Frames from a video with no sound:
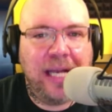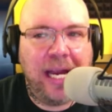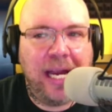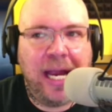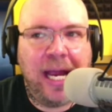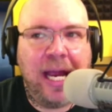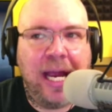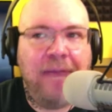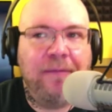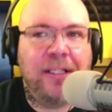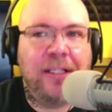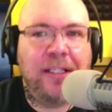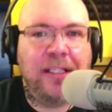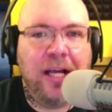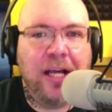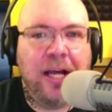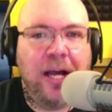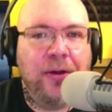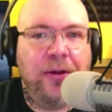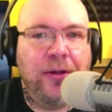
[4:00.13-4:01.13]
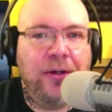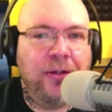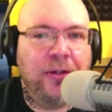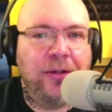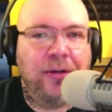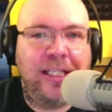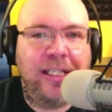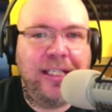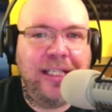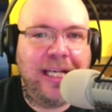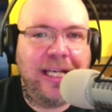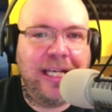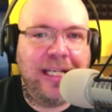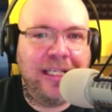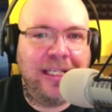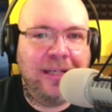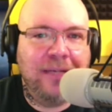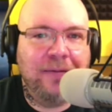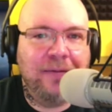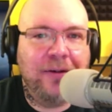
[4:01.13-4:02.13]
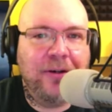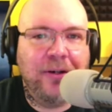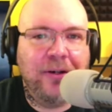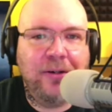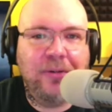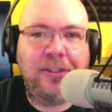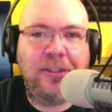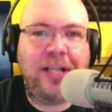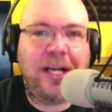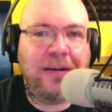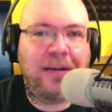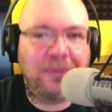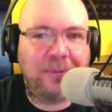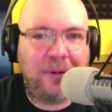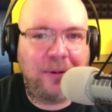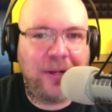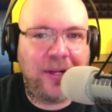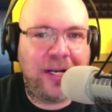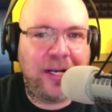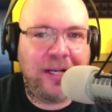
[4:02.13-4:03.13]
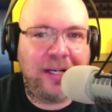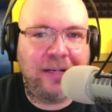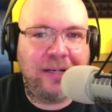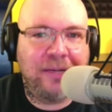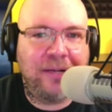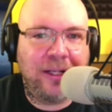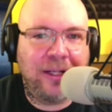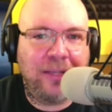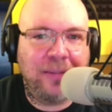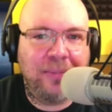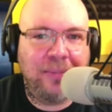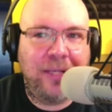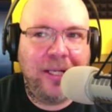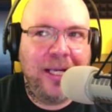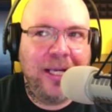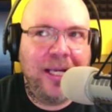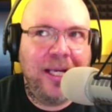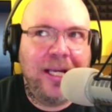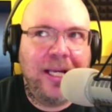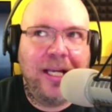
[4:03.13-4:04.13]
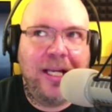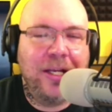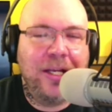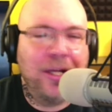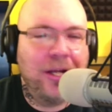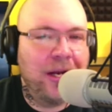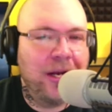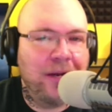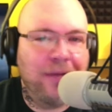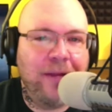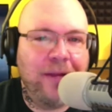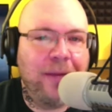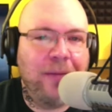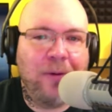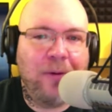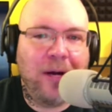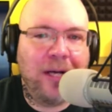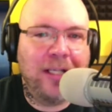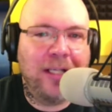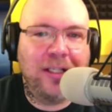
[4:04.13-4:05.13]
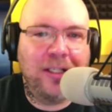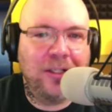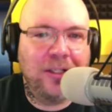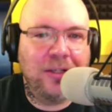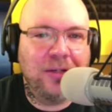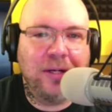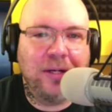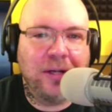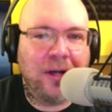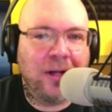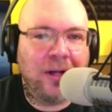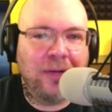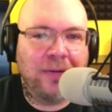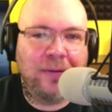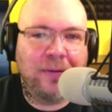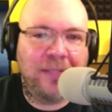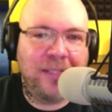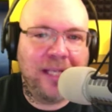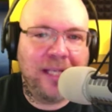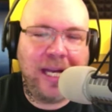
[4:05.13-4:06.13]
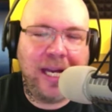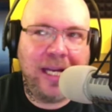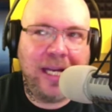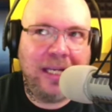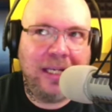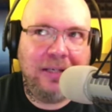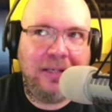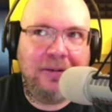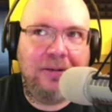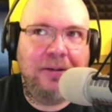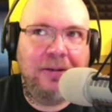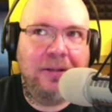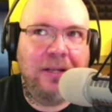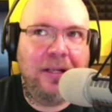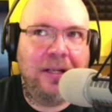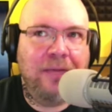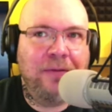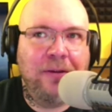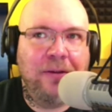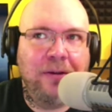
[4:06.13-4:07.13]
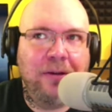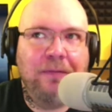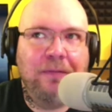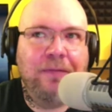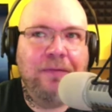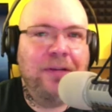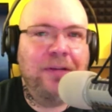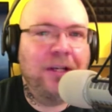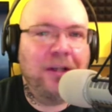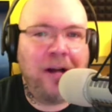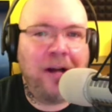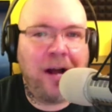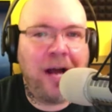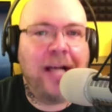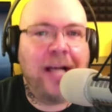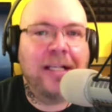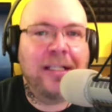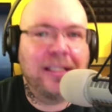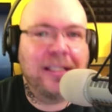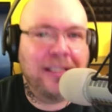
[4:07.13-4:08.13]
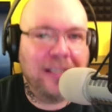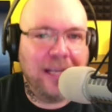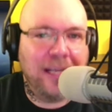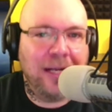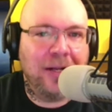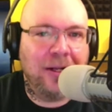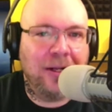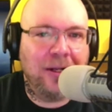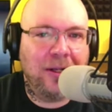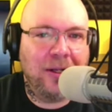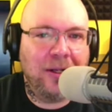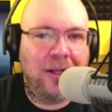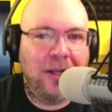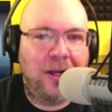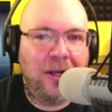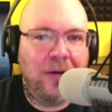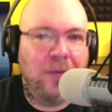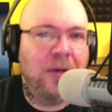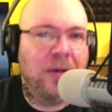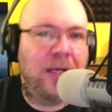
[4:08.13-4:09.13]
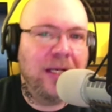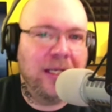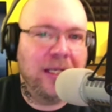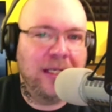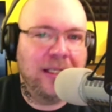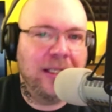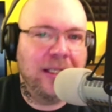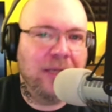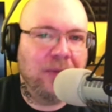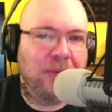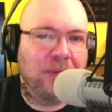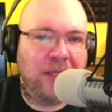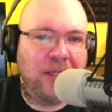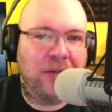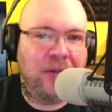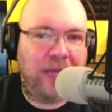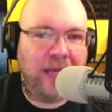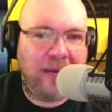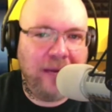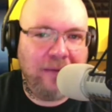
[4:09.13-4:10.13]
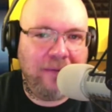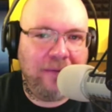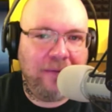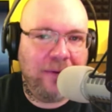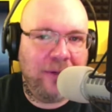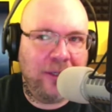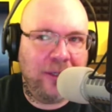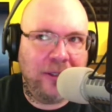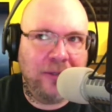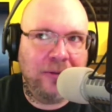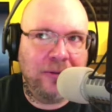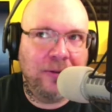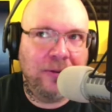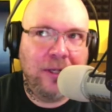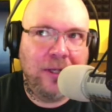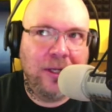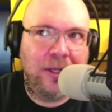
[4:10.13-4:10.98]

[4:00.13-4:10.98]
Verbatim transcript: Hey, I have this other crazy idea for a new software that I develop none of them wanted to do it. All of them said, hey, if you don't figure out how to sell what it is that we create for you,